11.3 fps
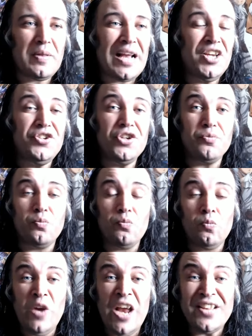Like he's just
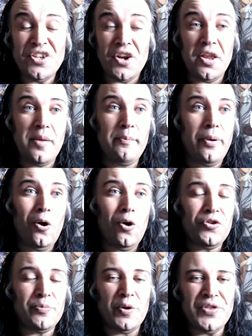reacting on an
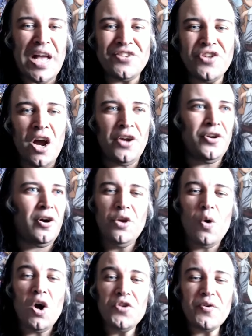impulse, but that's not enough.
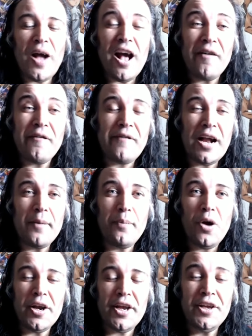You also have
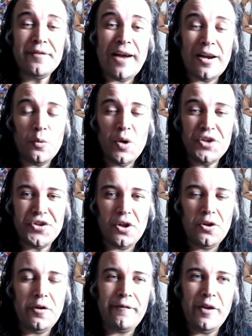Vegapunk, his final words to
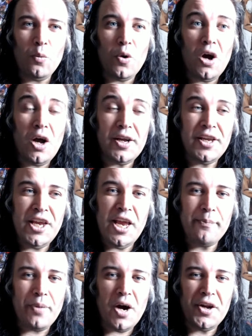Luffy were,
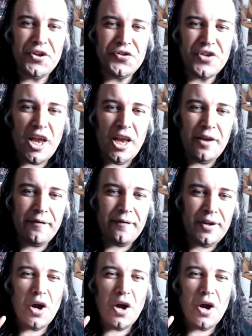keep Bonney safe.